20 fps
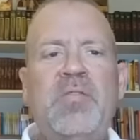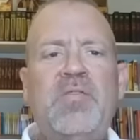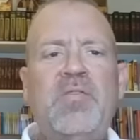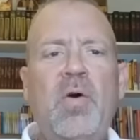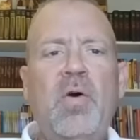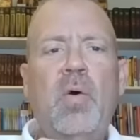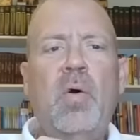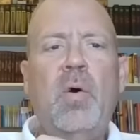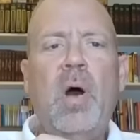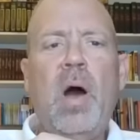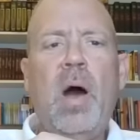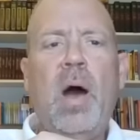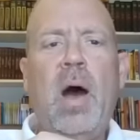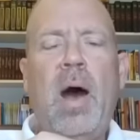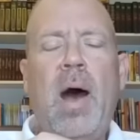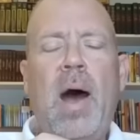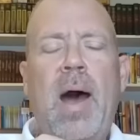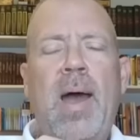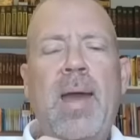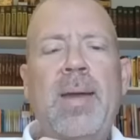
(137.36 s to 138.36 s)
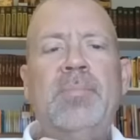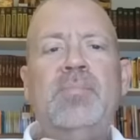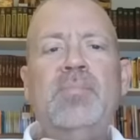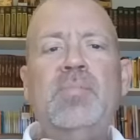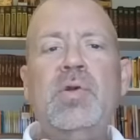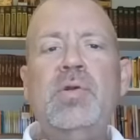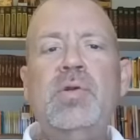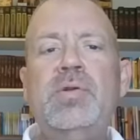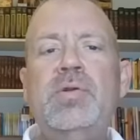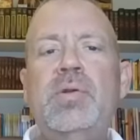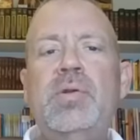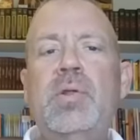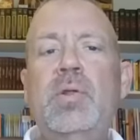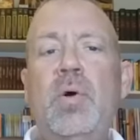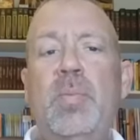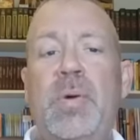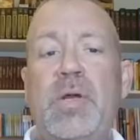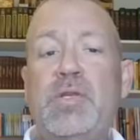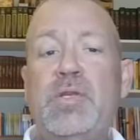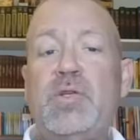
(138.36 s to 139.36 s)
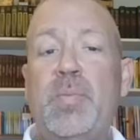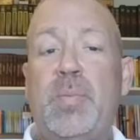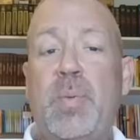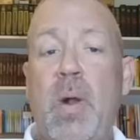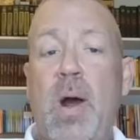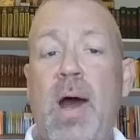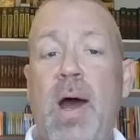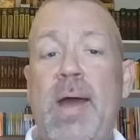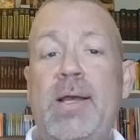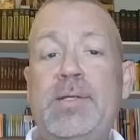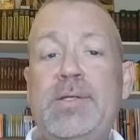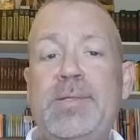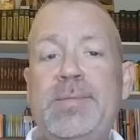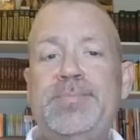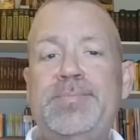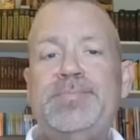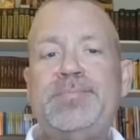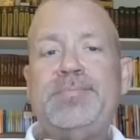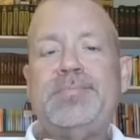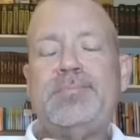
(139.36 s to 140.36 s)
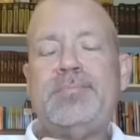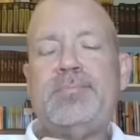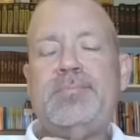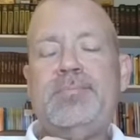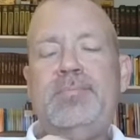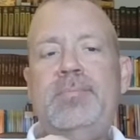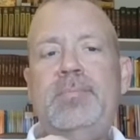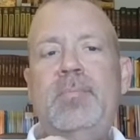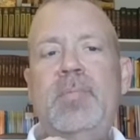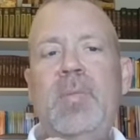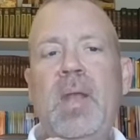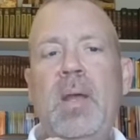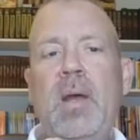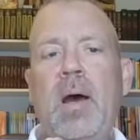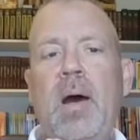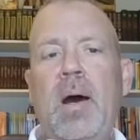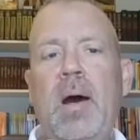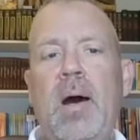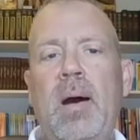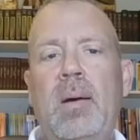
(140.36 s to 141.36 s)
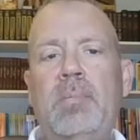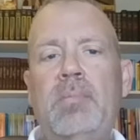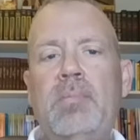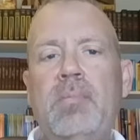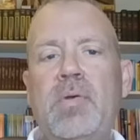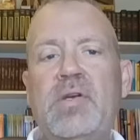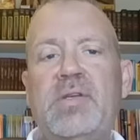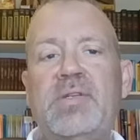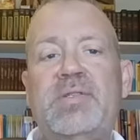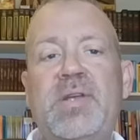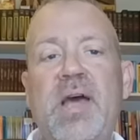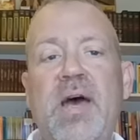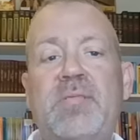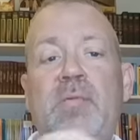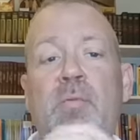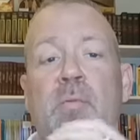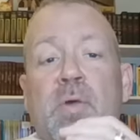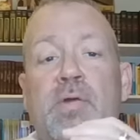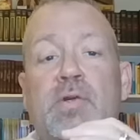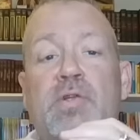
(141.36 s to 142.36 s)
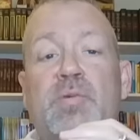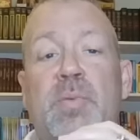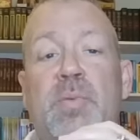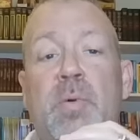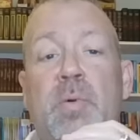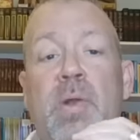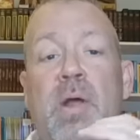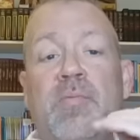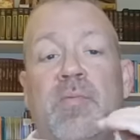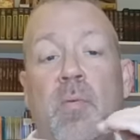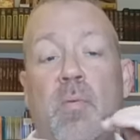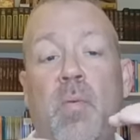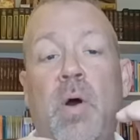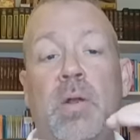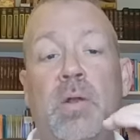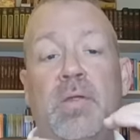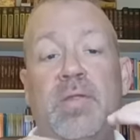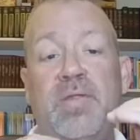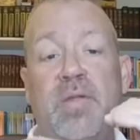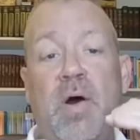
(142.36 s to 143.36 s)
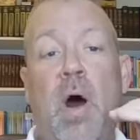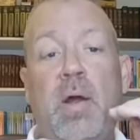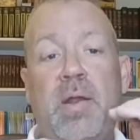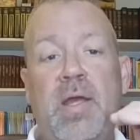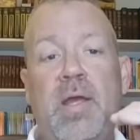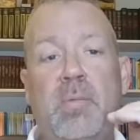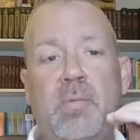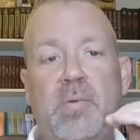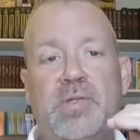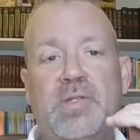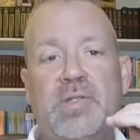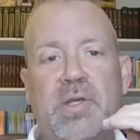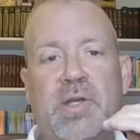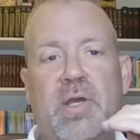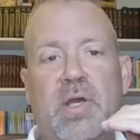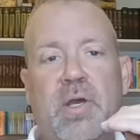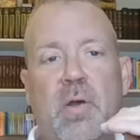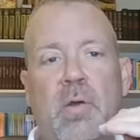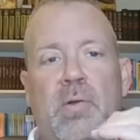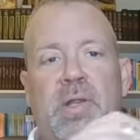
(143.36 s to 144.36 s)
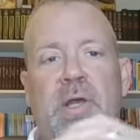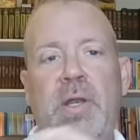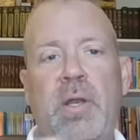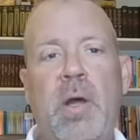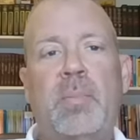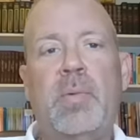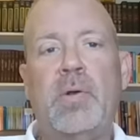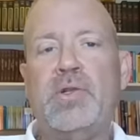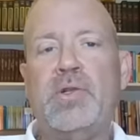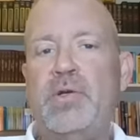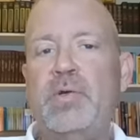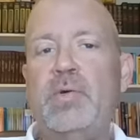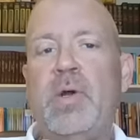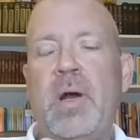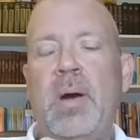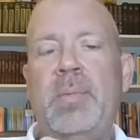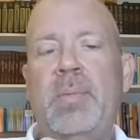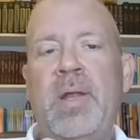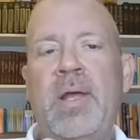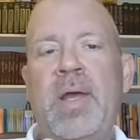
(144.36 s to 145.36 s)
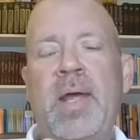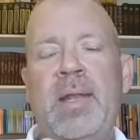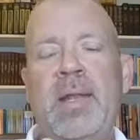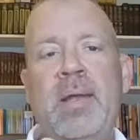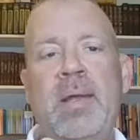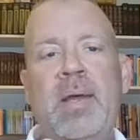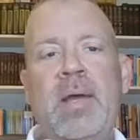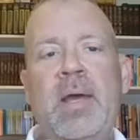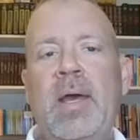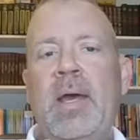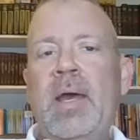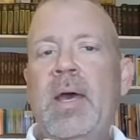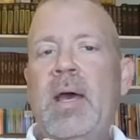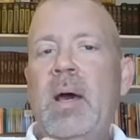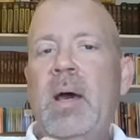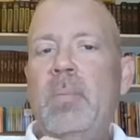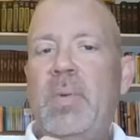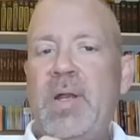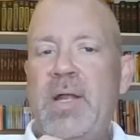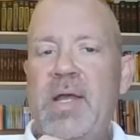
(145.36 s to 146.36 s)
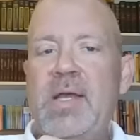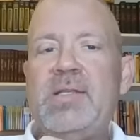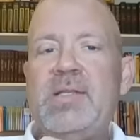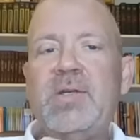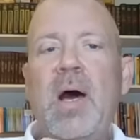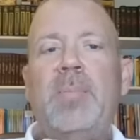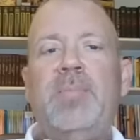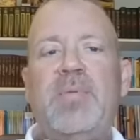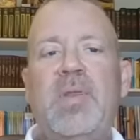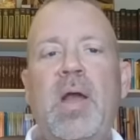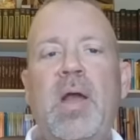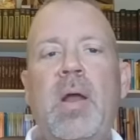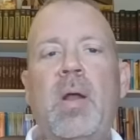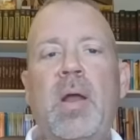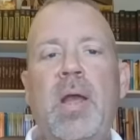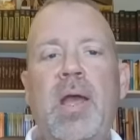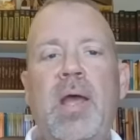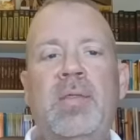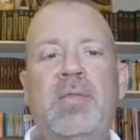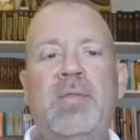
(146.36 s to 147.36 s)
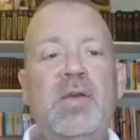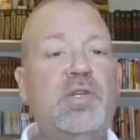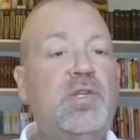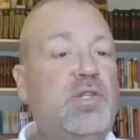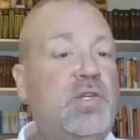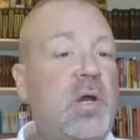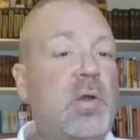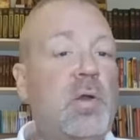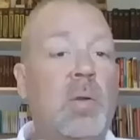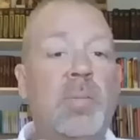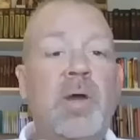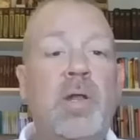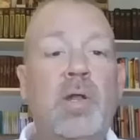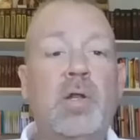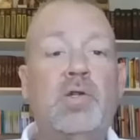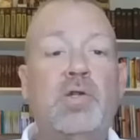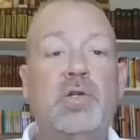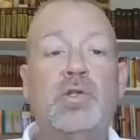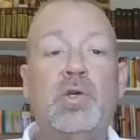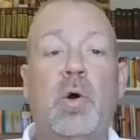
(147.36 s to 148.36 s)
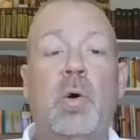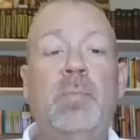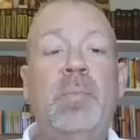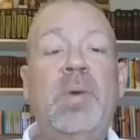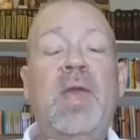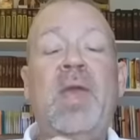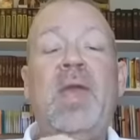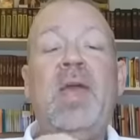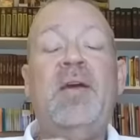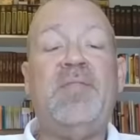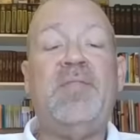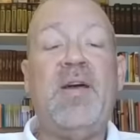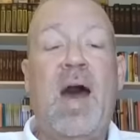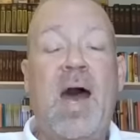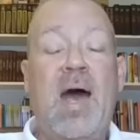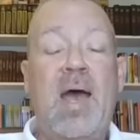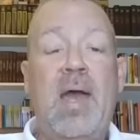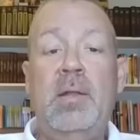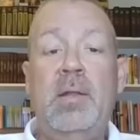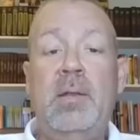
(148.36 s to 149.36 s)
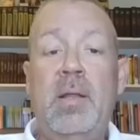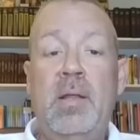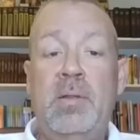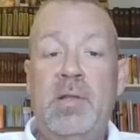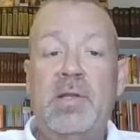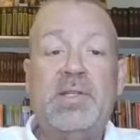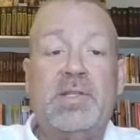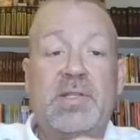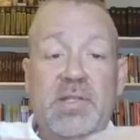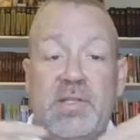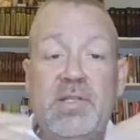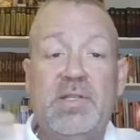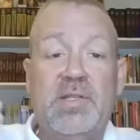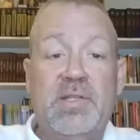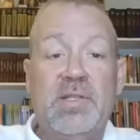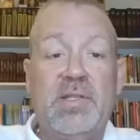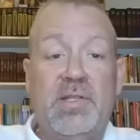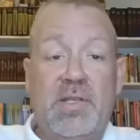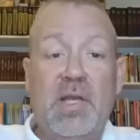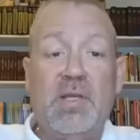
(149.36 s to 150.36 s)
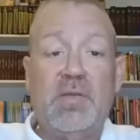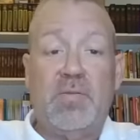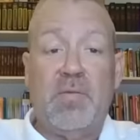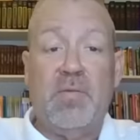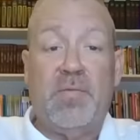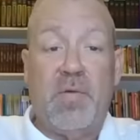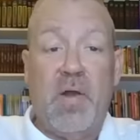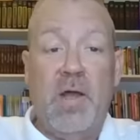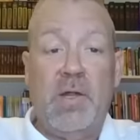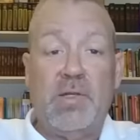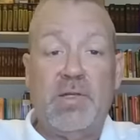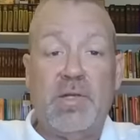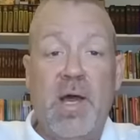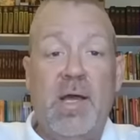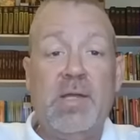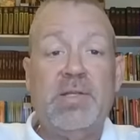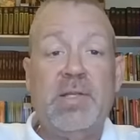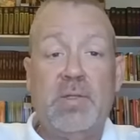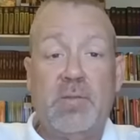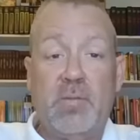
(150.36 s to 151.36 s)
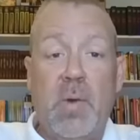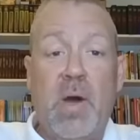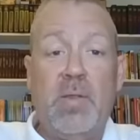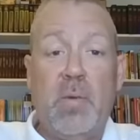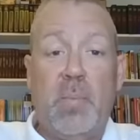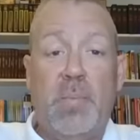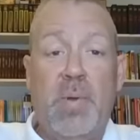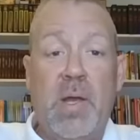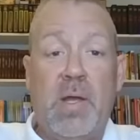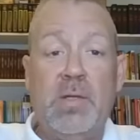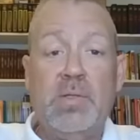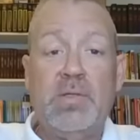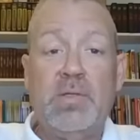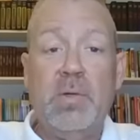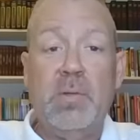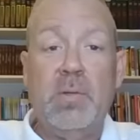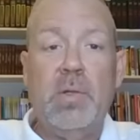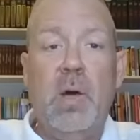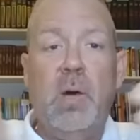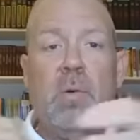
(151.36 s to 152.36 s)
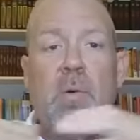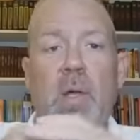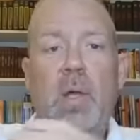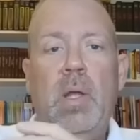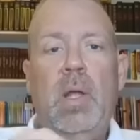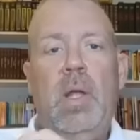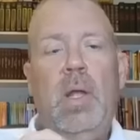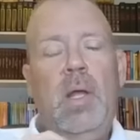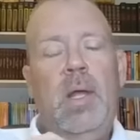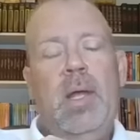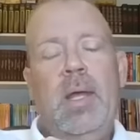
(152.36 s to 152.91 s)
And so I'm a little bit surprised because Devin Witherspoon, everyone thought he was securely number two coming in. But he's up there, and this general manager told me, if this is a successful franchise, that's why they're picking so low.